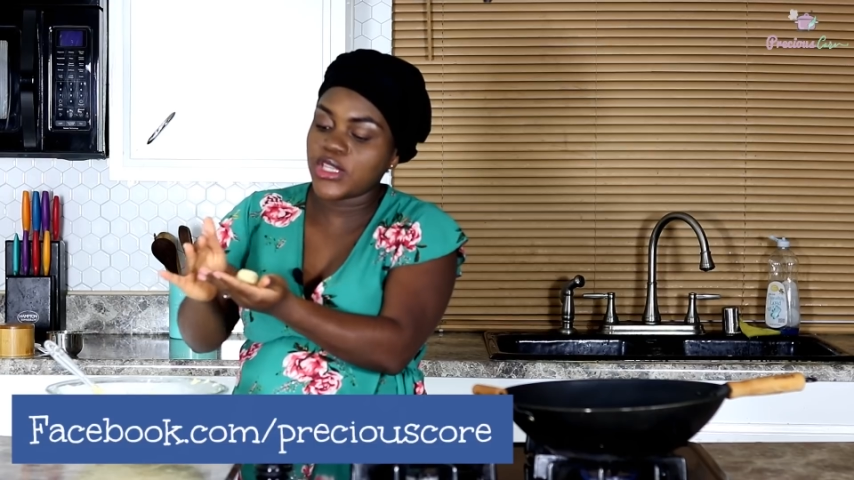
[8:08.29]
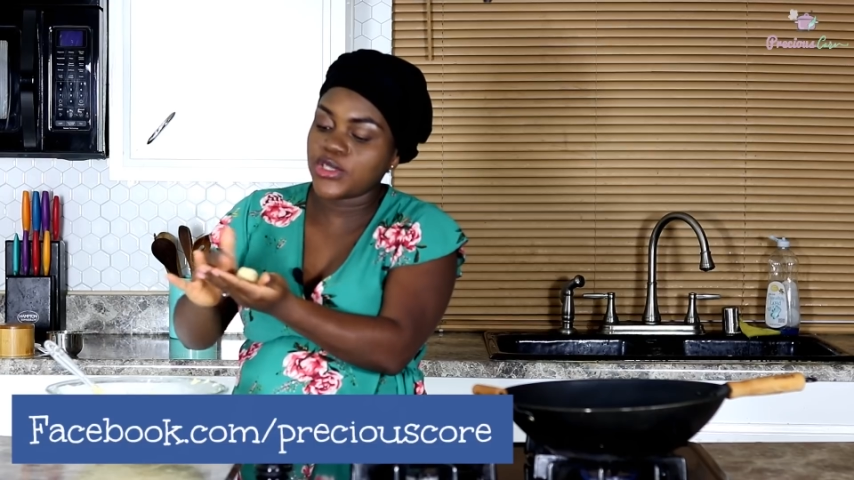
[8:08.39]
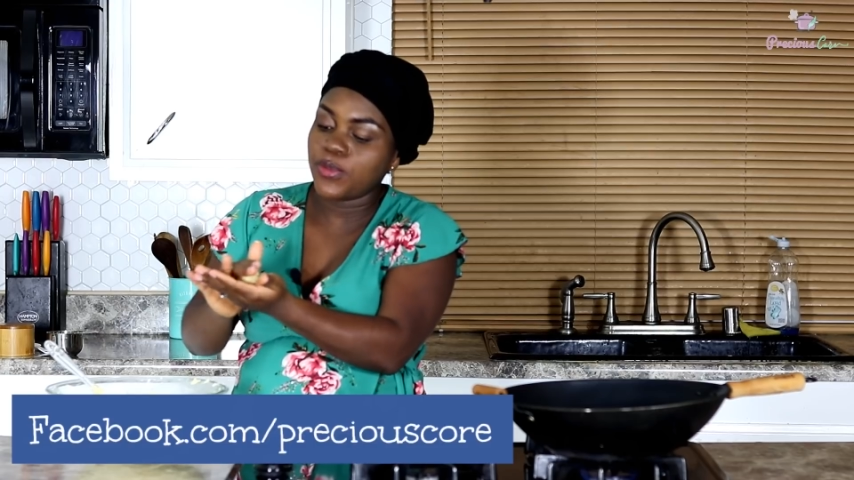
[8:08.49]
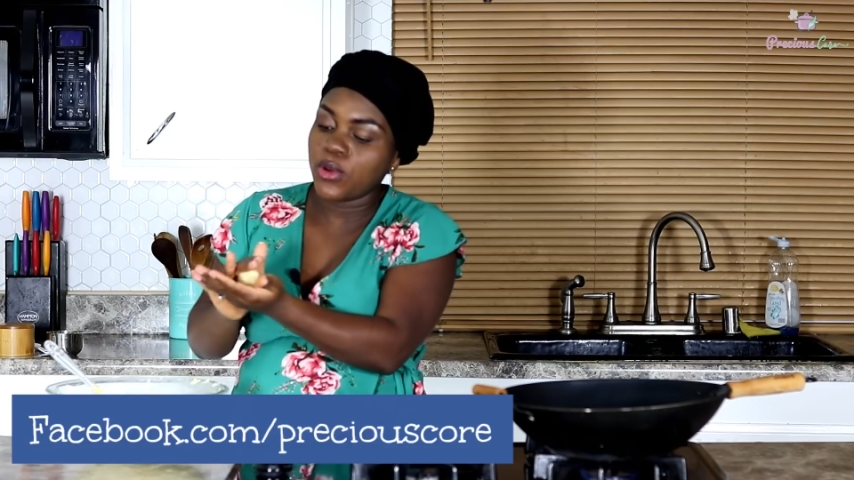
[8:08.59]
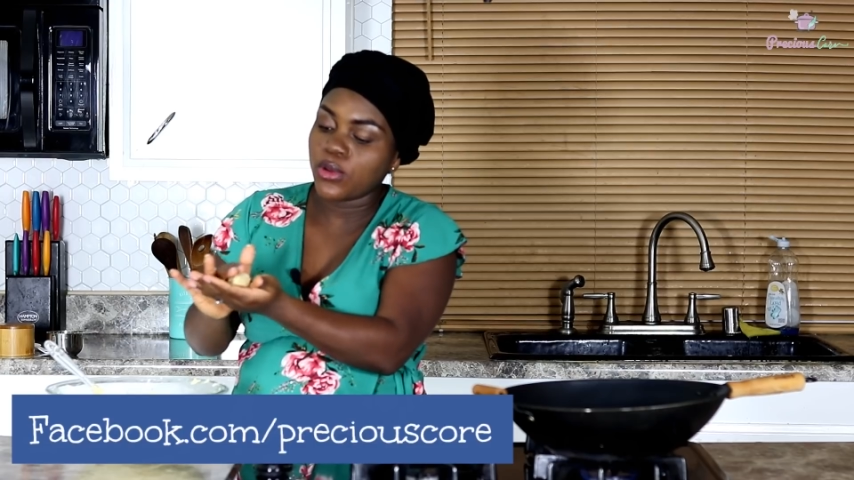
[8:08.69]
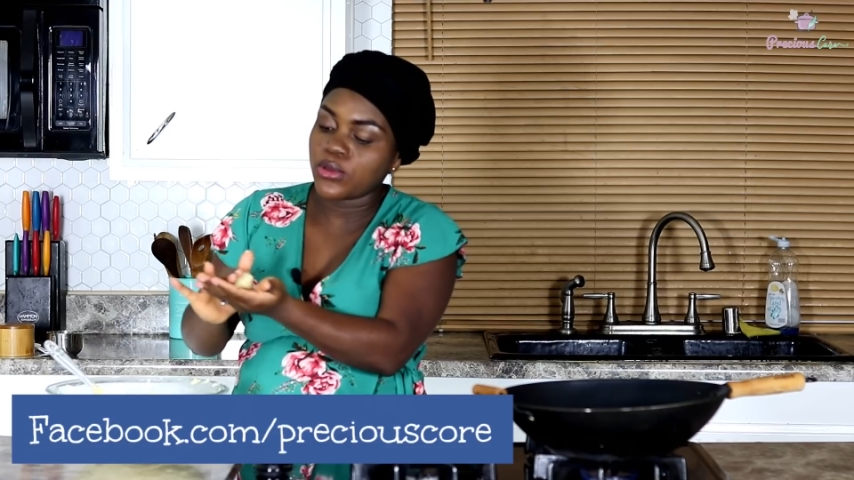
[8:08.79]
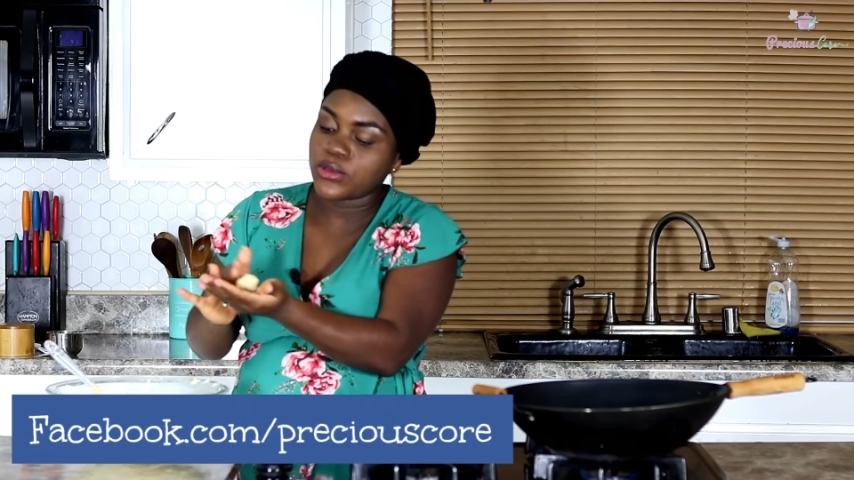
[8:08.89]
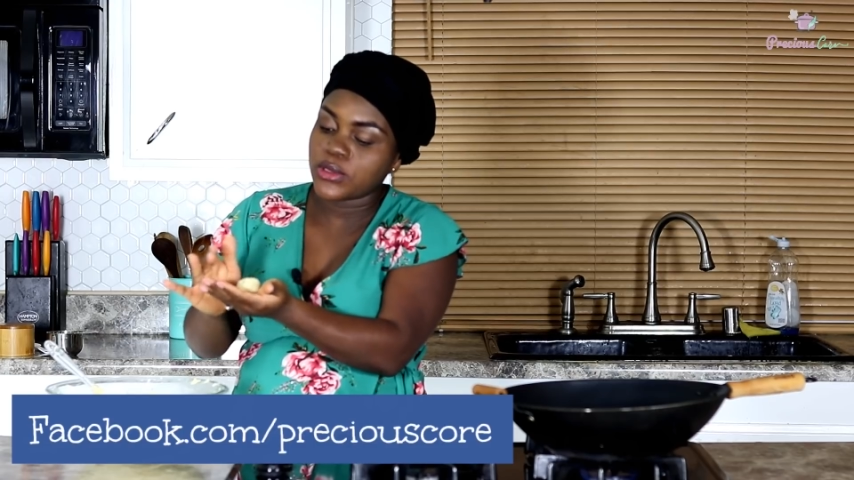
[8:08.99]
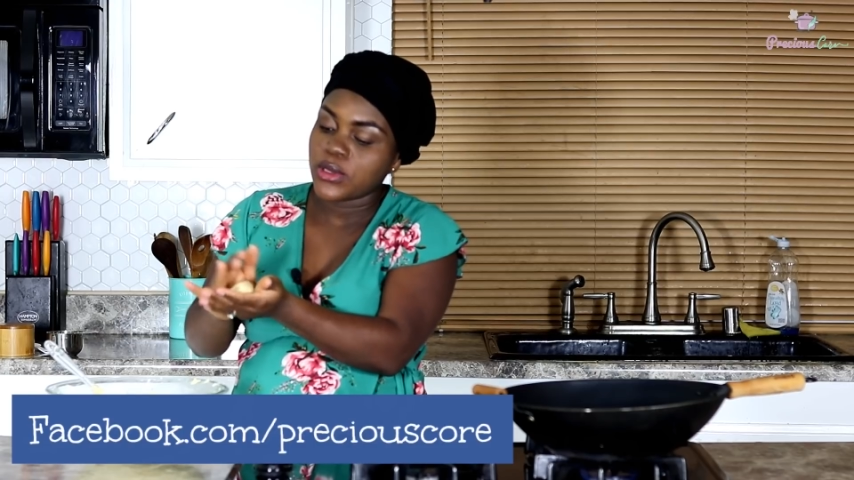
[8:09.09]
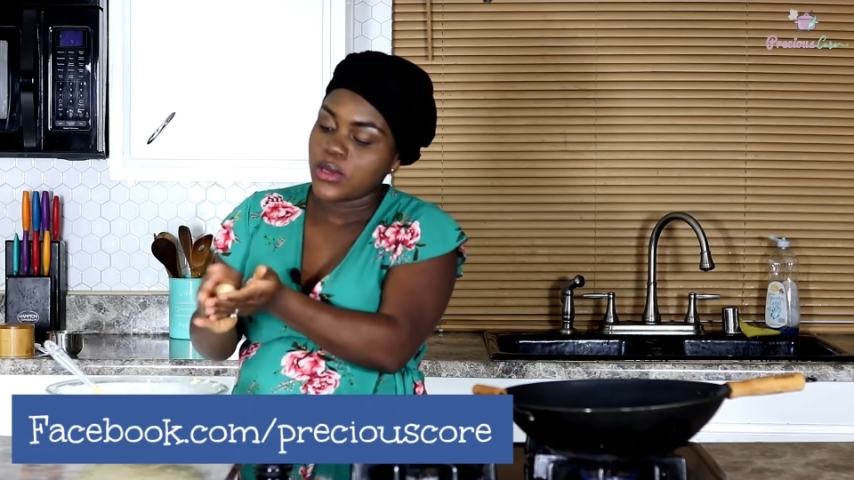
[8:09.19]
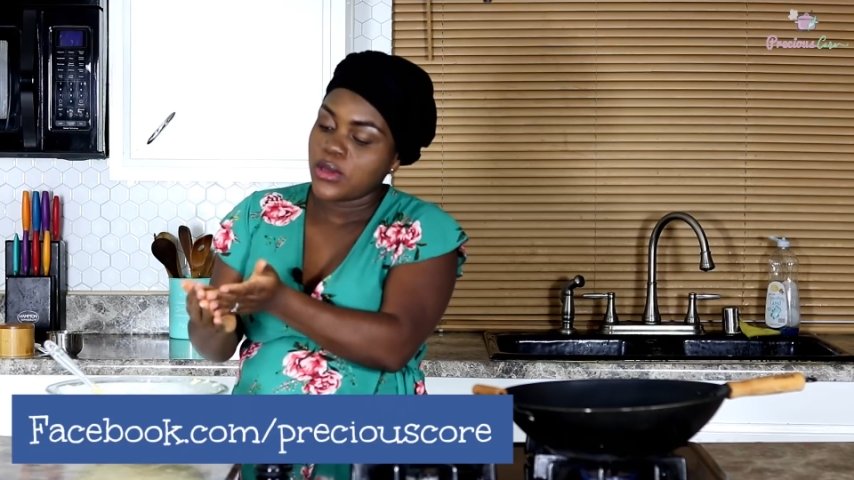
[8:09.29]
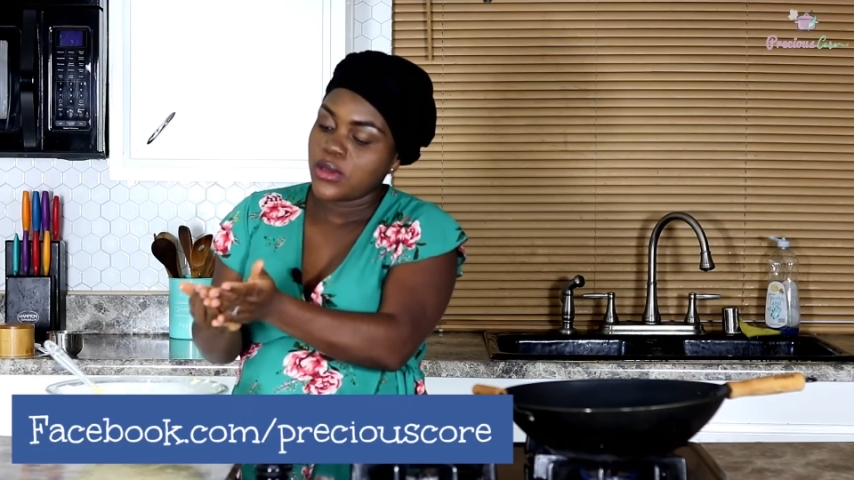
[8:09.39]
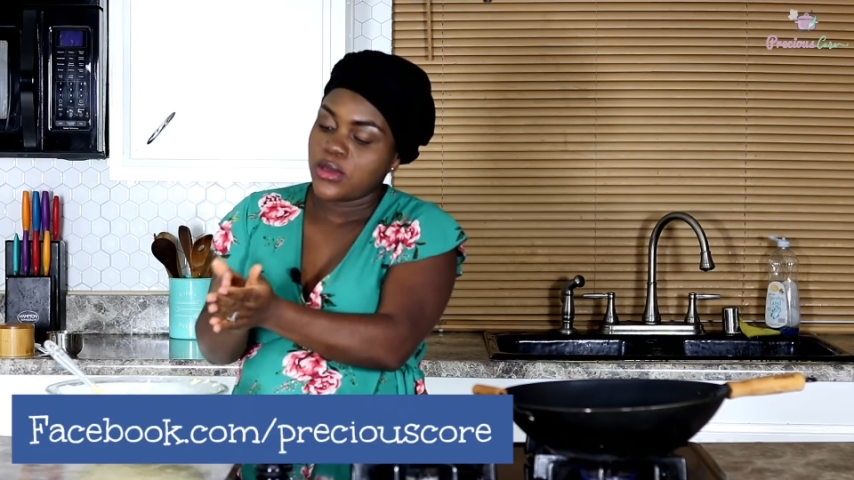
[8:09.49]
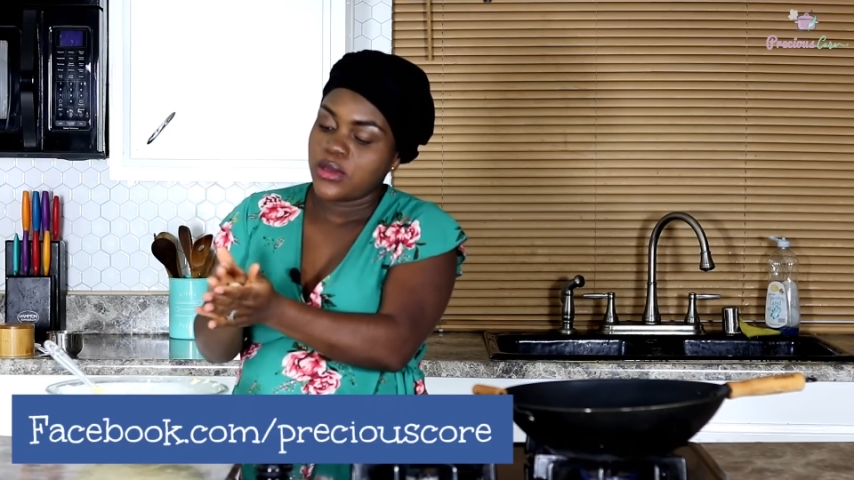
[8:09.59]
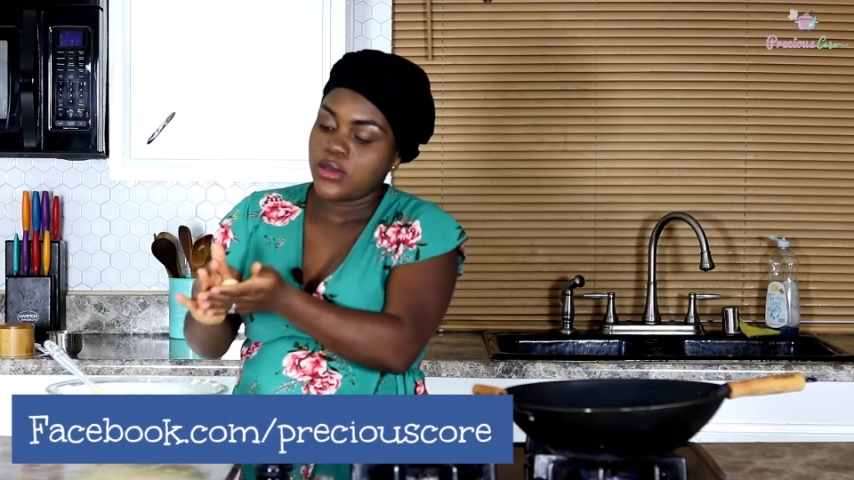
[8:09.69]
inch balls.
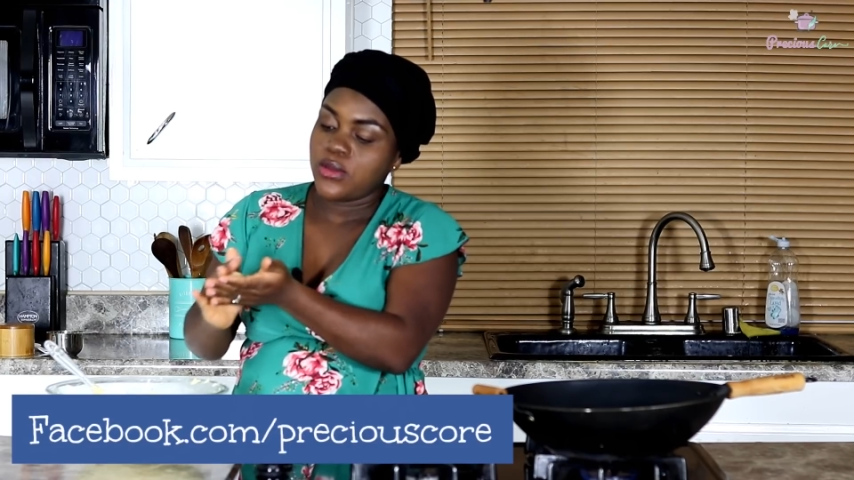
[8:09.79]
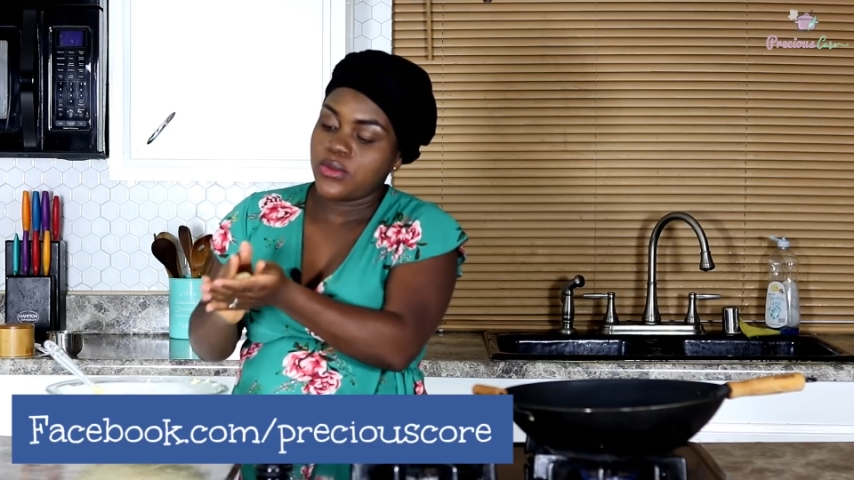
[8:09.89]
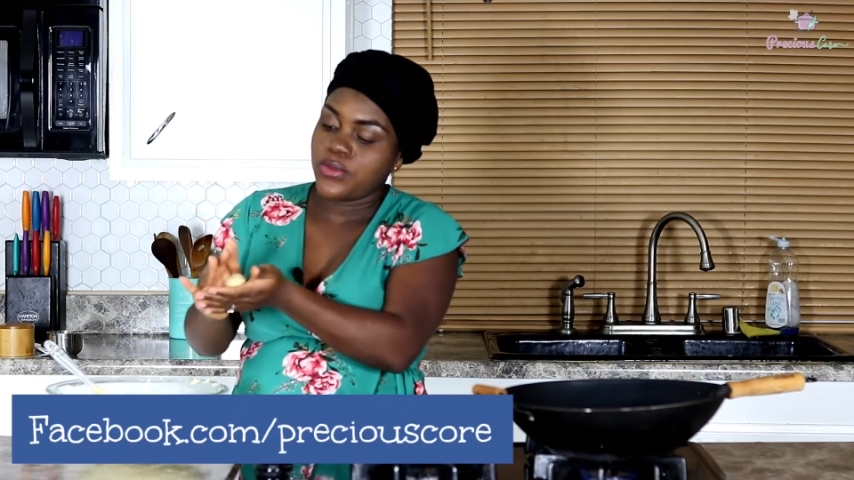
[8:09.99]
You know.